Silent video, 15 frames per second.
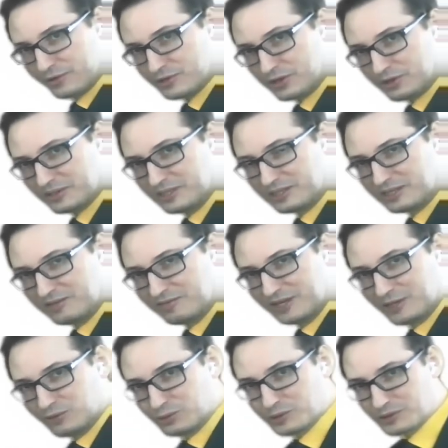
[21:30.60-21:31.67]
sorted key
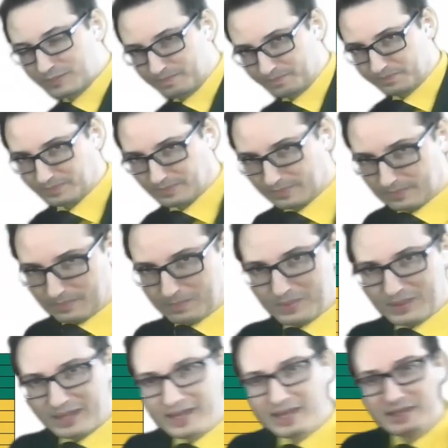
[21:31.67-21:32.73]
values.
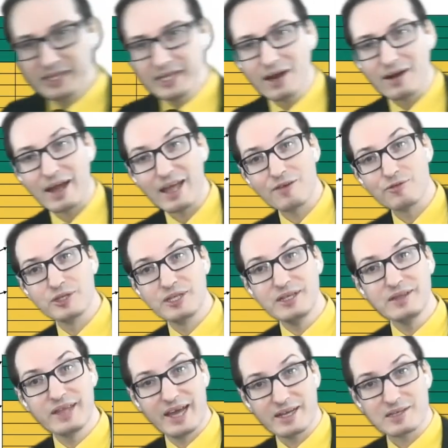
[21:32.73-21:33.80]
And here I have an
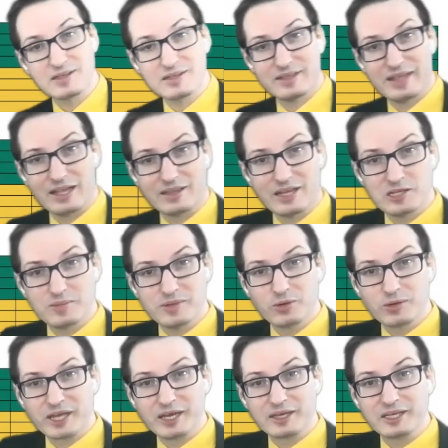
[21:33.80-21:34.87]
index that tells me,
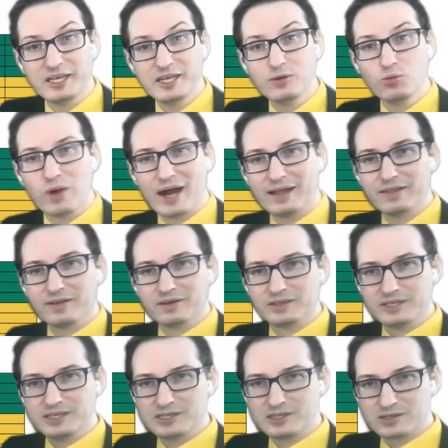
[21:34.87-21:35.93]
okay, key 1
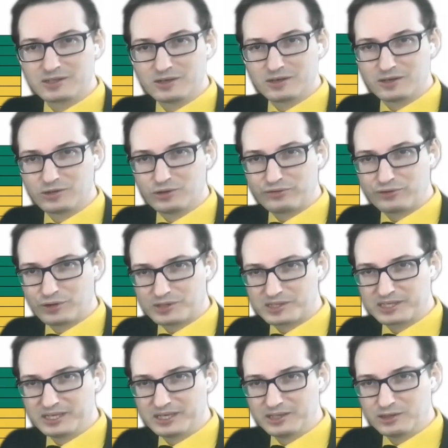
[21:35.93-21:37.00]
is the first
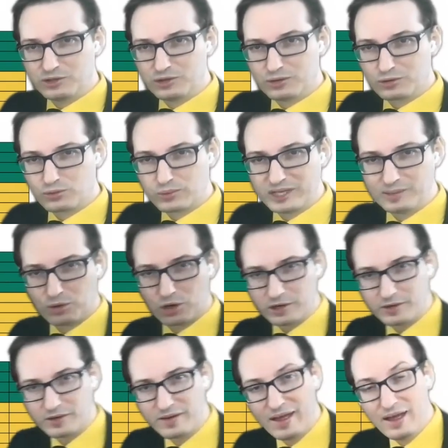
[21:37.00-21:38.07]
key in the green block.